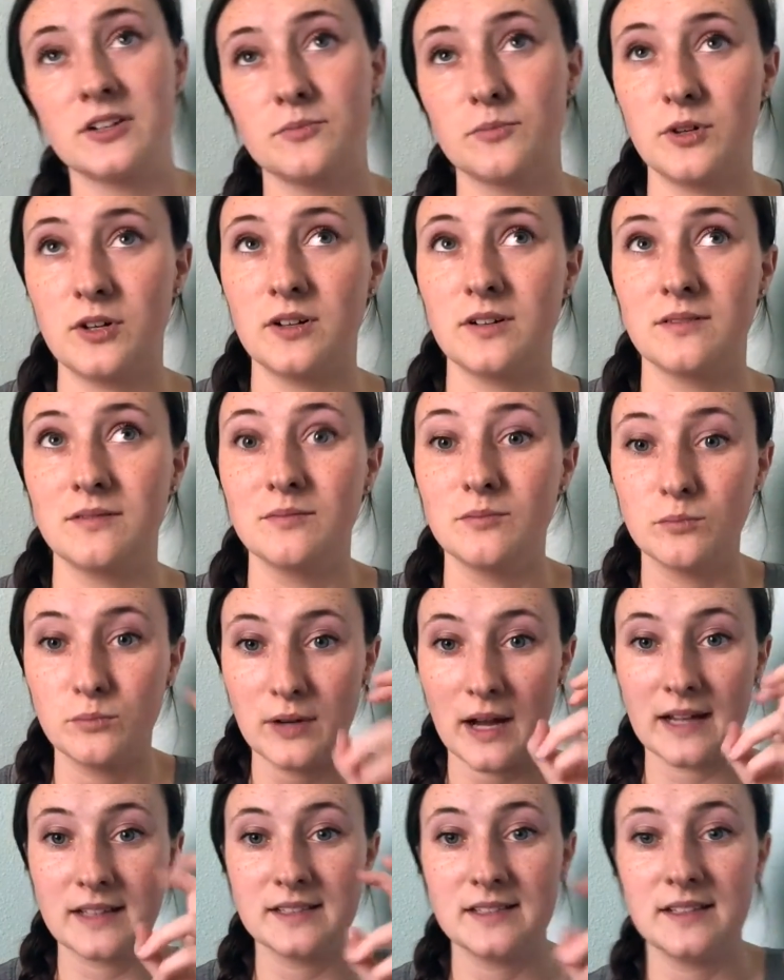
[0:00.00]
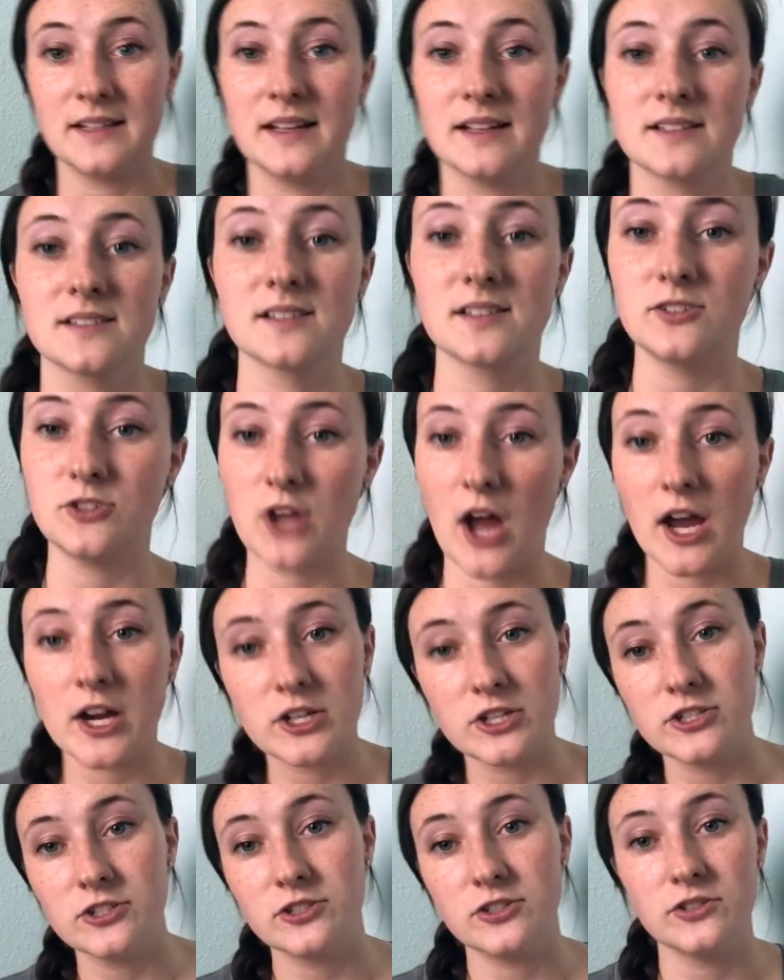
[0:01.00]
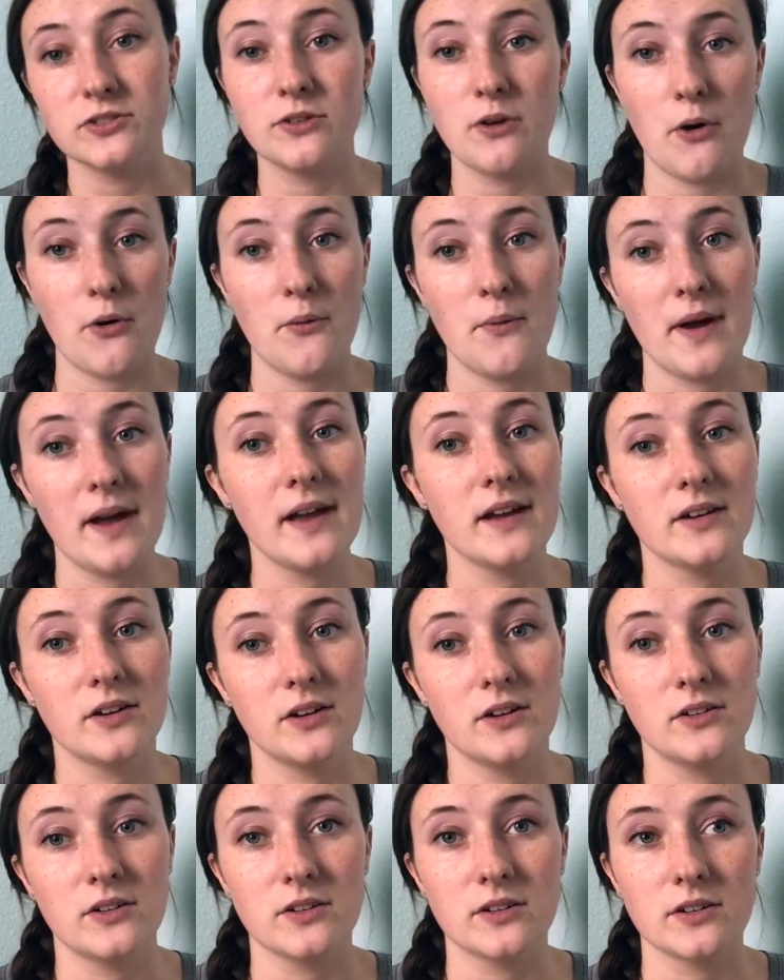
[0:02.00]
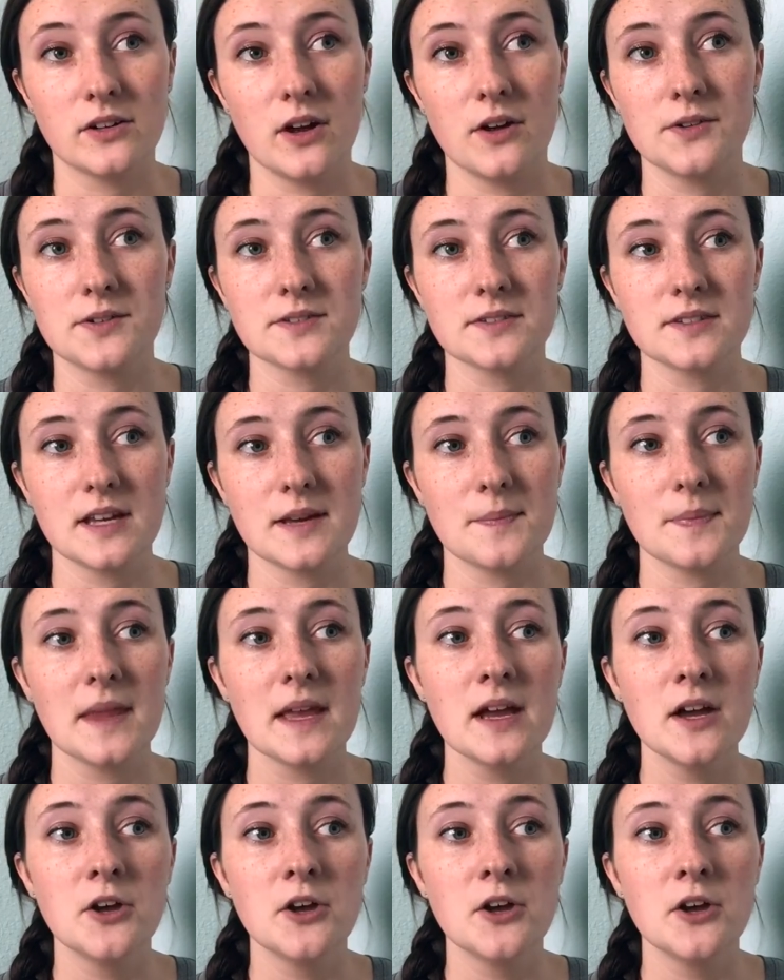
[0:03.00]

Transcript: her Rex and Hicks contractions to go away and her to go to sleep.